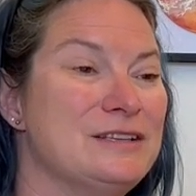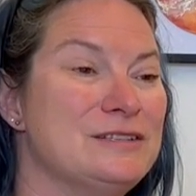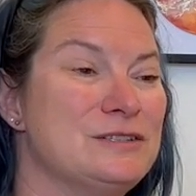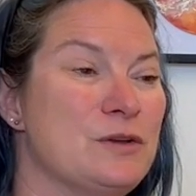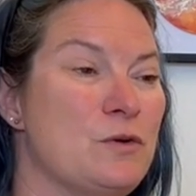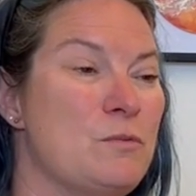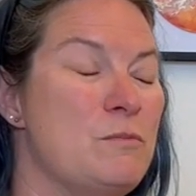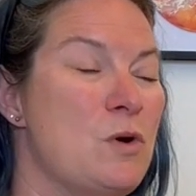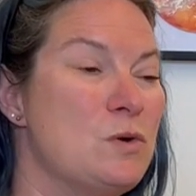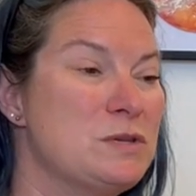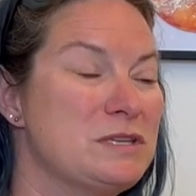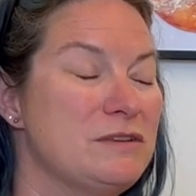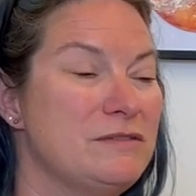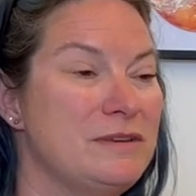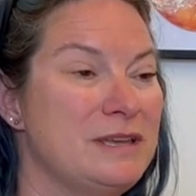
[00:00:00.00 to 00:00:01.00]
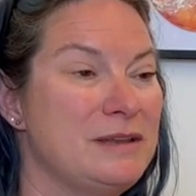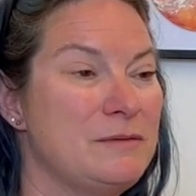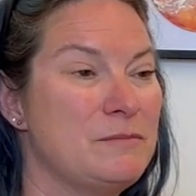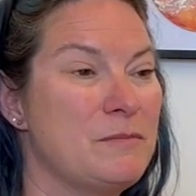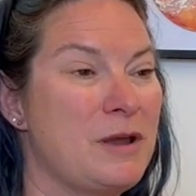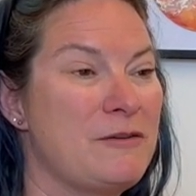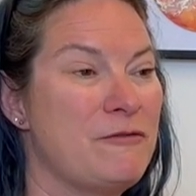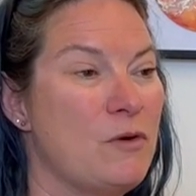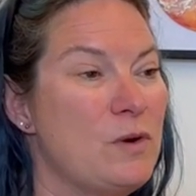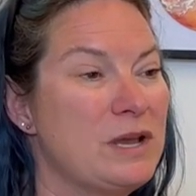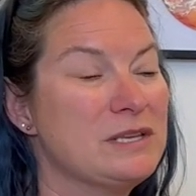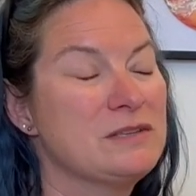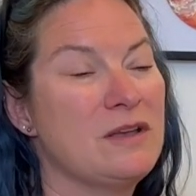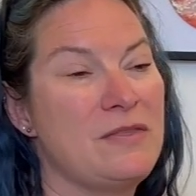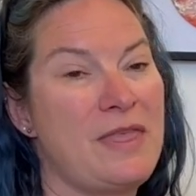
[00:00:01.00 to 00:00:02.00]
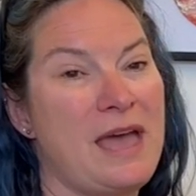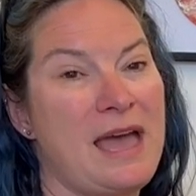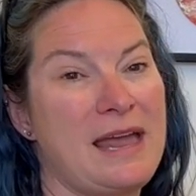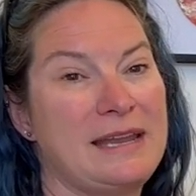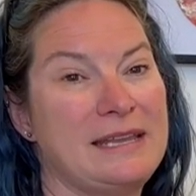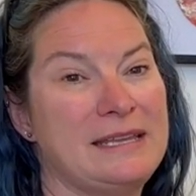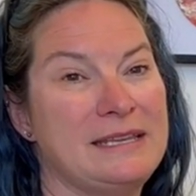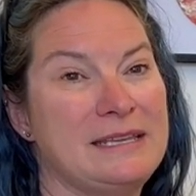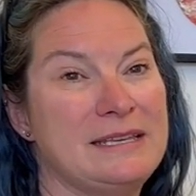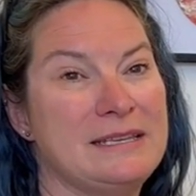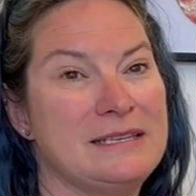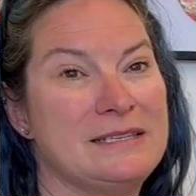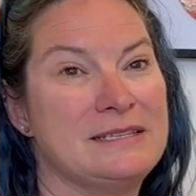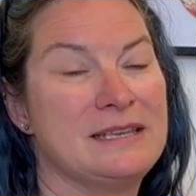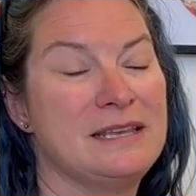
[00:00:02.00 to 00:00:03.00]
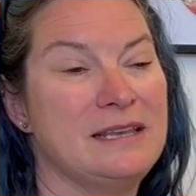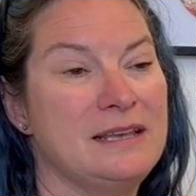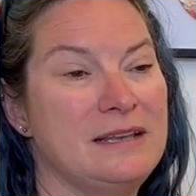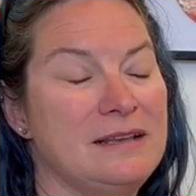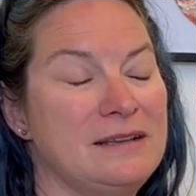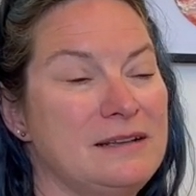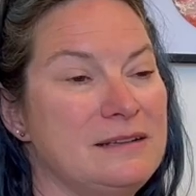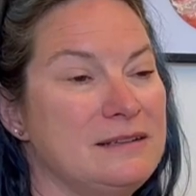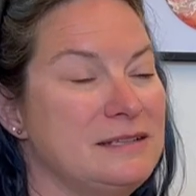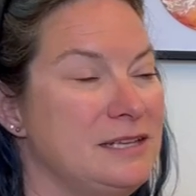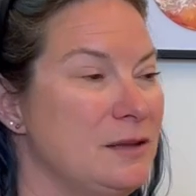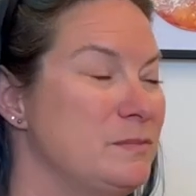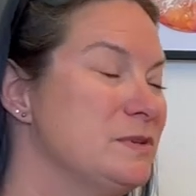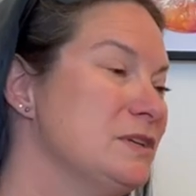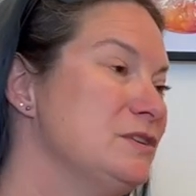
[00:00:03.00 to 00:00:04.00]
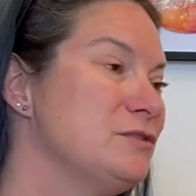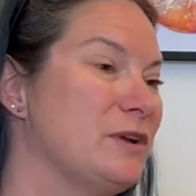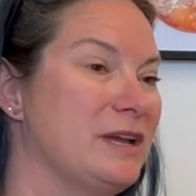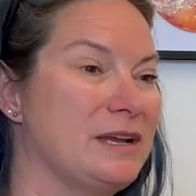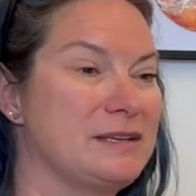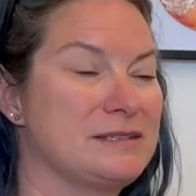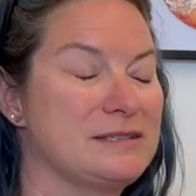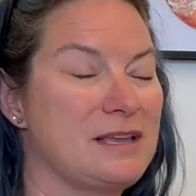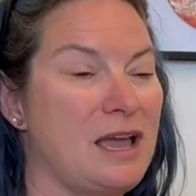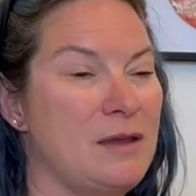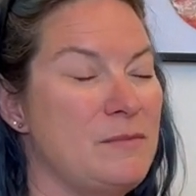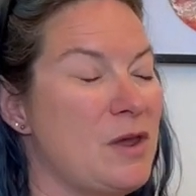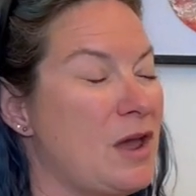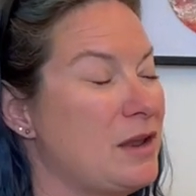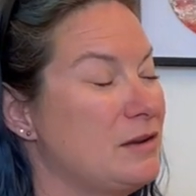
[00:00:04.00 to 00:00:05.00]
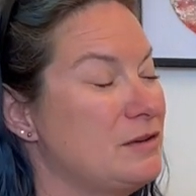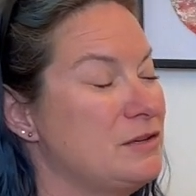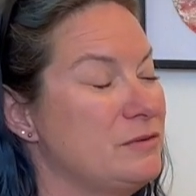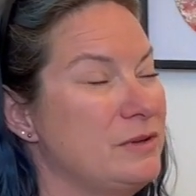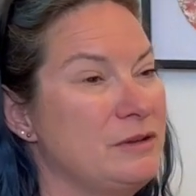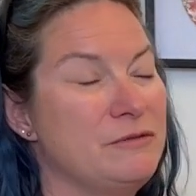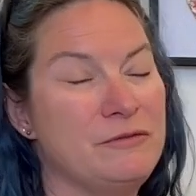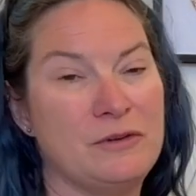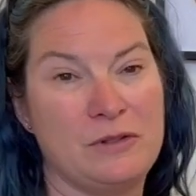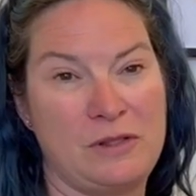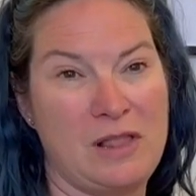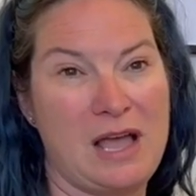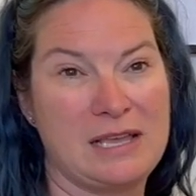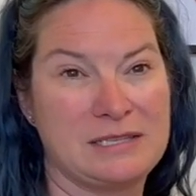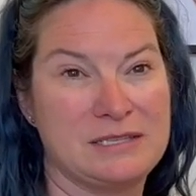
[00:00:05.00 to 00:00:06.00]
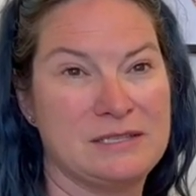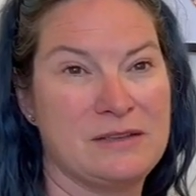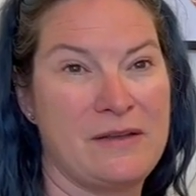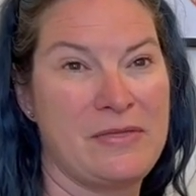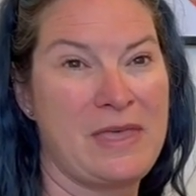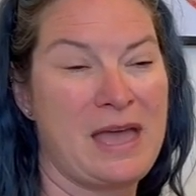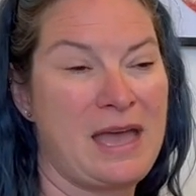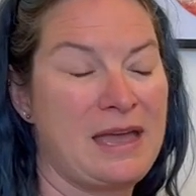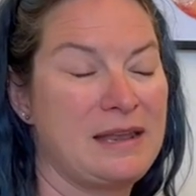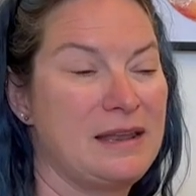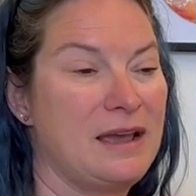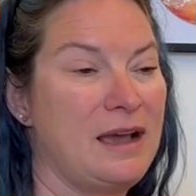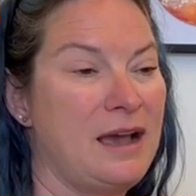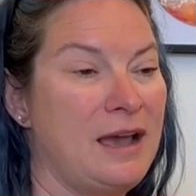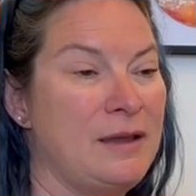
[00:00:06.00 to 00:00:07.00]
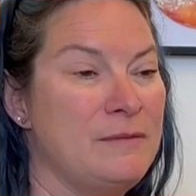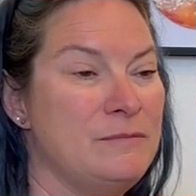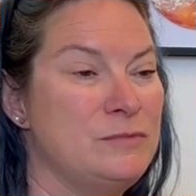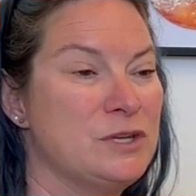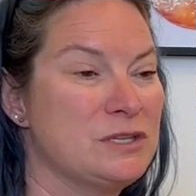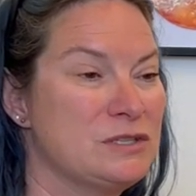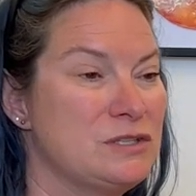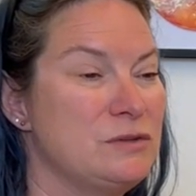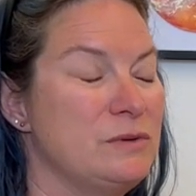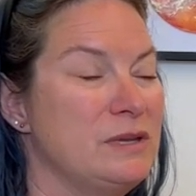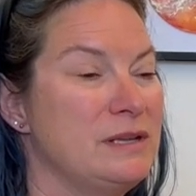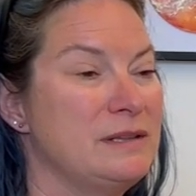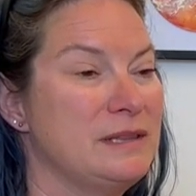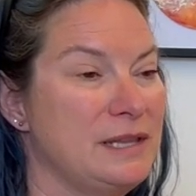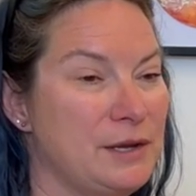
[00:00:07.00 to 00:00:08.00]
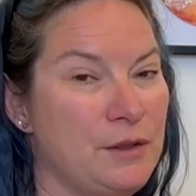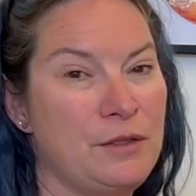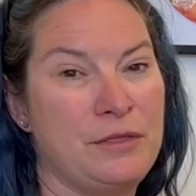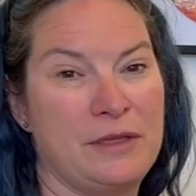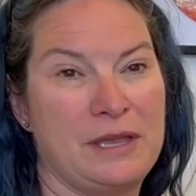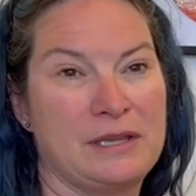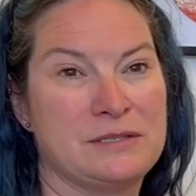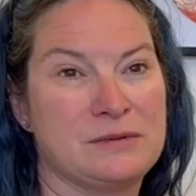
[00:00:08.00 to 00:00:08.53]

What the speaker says: So most of it, my focus on that is tips and tricks. I'm not doing full classes on that. I'm just doing little things.